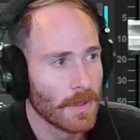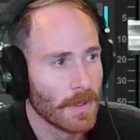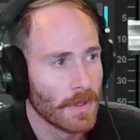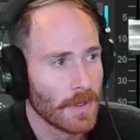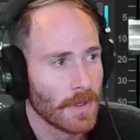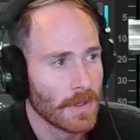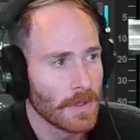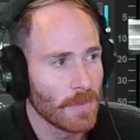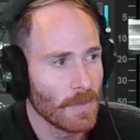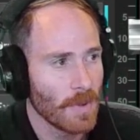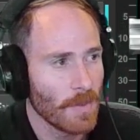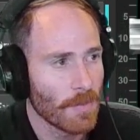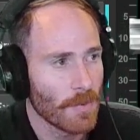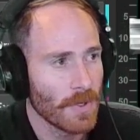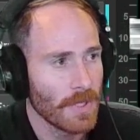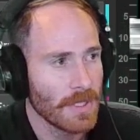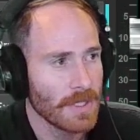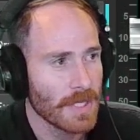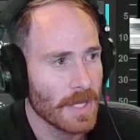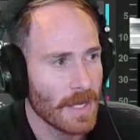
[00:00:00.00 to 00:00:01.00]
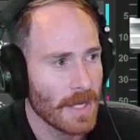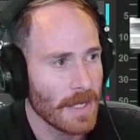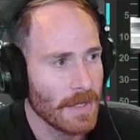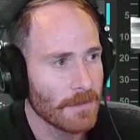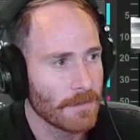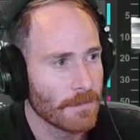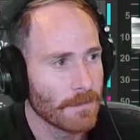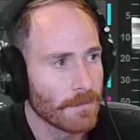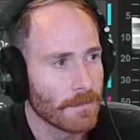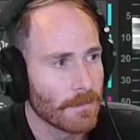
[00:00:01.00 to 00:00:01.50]
to be pretty tight.
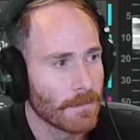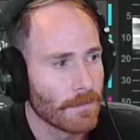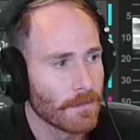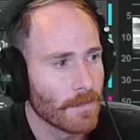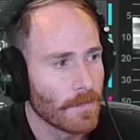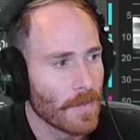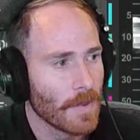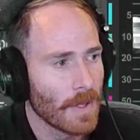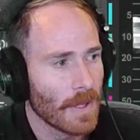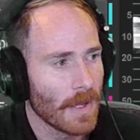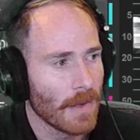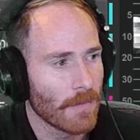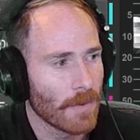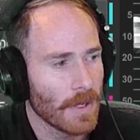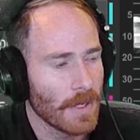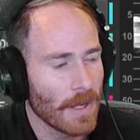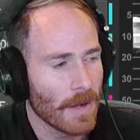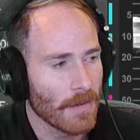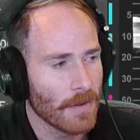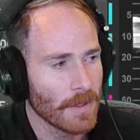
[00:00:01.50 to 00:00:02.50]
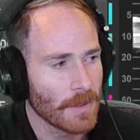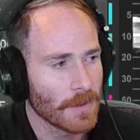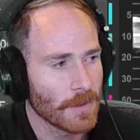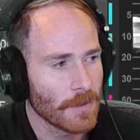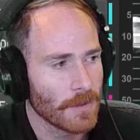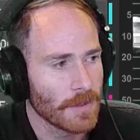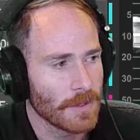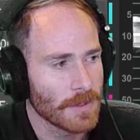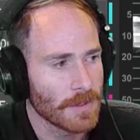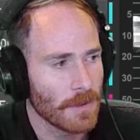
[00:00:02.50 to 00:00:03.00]
And right now I'm going to
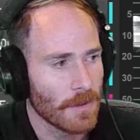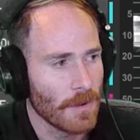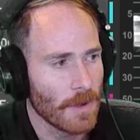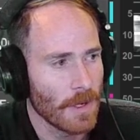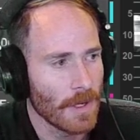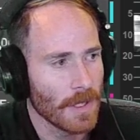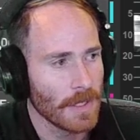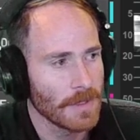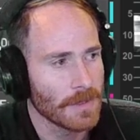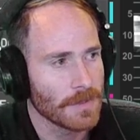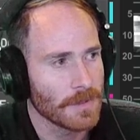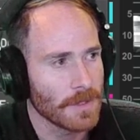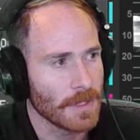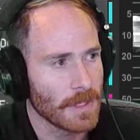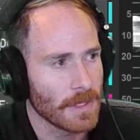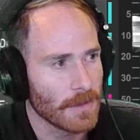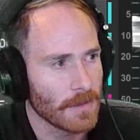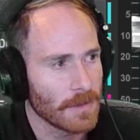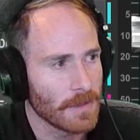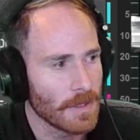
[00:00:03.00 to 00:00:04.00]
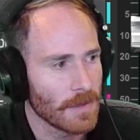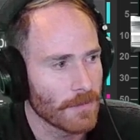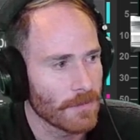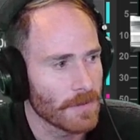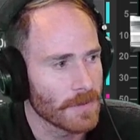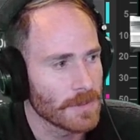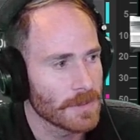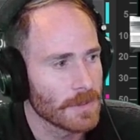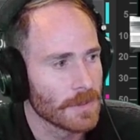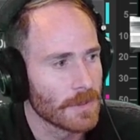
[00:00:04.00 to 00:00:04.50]
turn this on so you can hear the
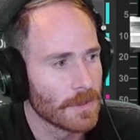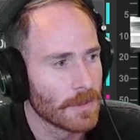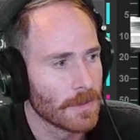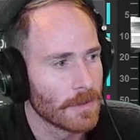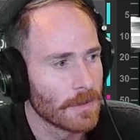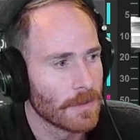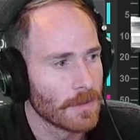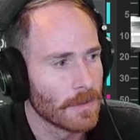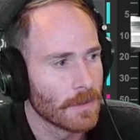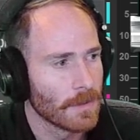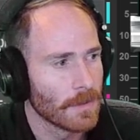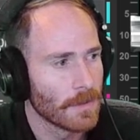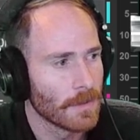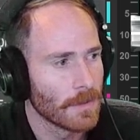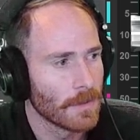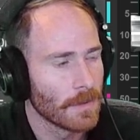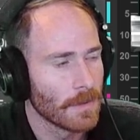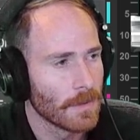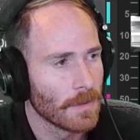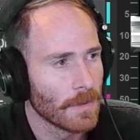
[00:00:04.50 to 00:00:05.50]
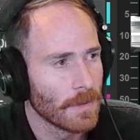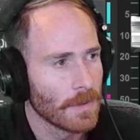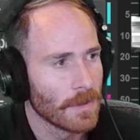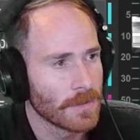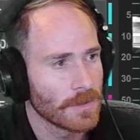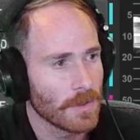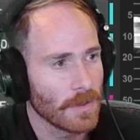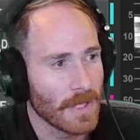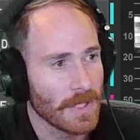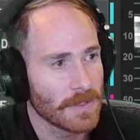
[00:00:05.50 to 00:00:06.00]
difference.
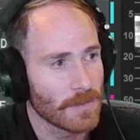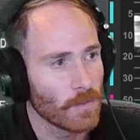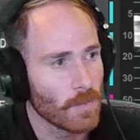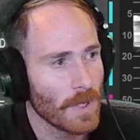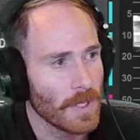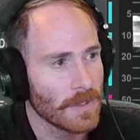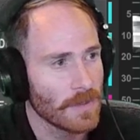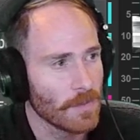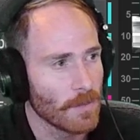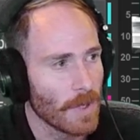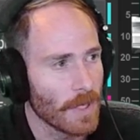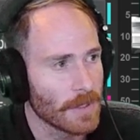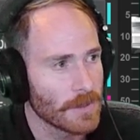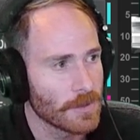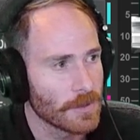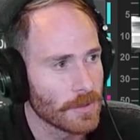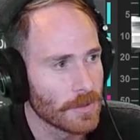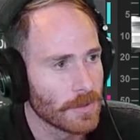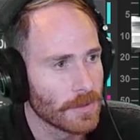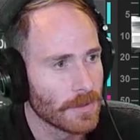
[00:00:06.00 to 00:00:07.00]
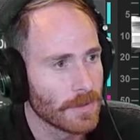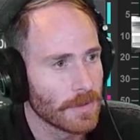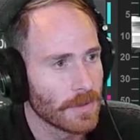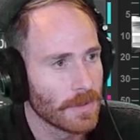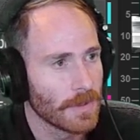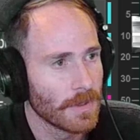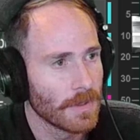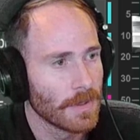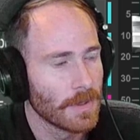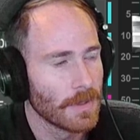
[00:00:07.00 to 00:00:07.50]
So that's way too much.
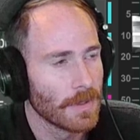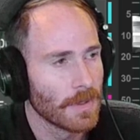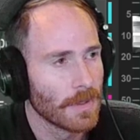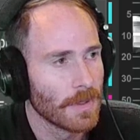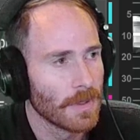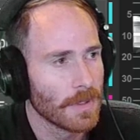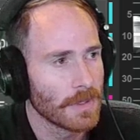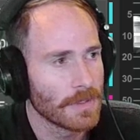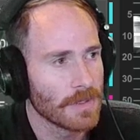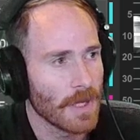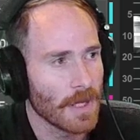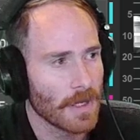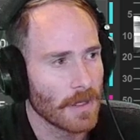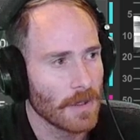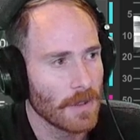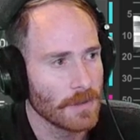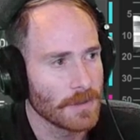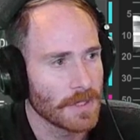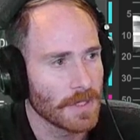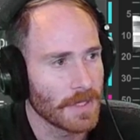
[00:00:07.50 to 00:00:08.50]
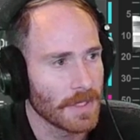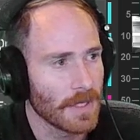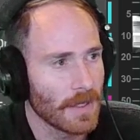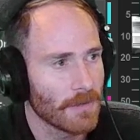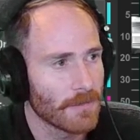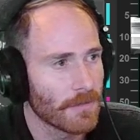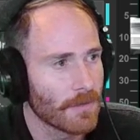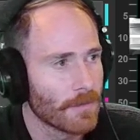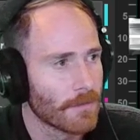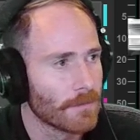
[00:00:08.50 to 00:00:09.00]
It's not closing
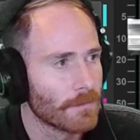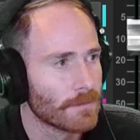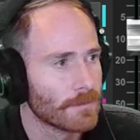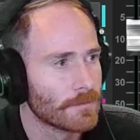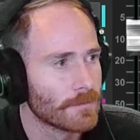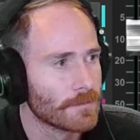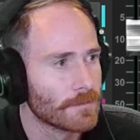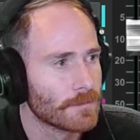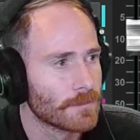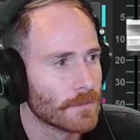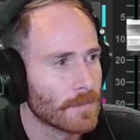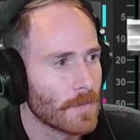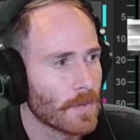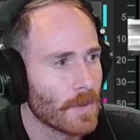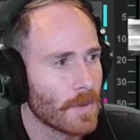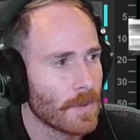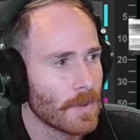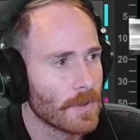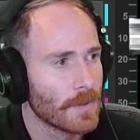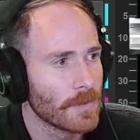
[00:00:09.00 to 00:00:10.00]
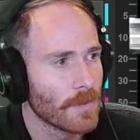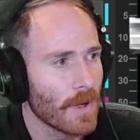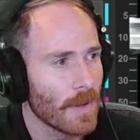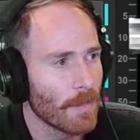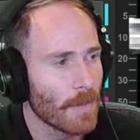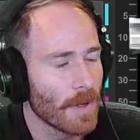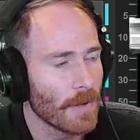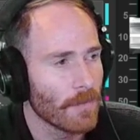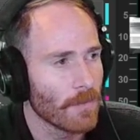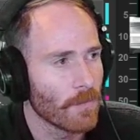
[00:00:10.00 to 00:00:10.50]
enough. So I
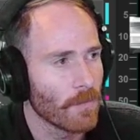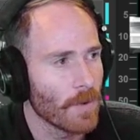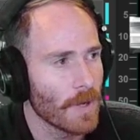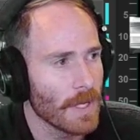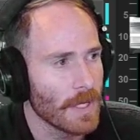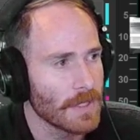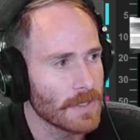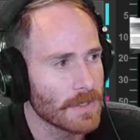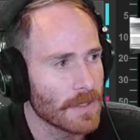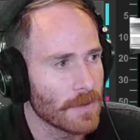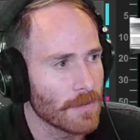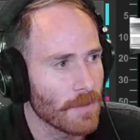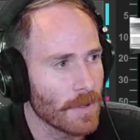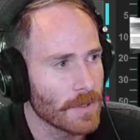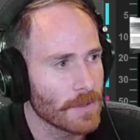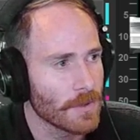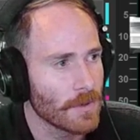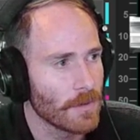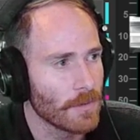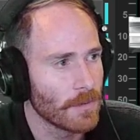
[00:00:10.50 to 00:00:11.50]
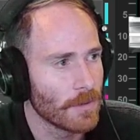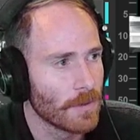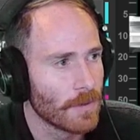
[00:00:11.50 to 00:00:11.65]
might raise the threshold.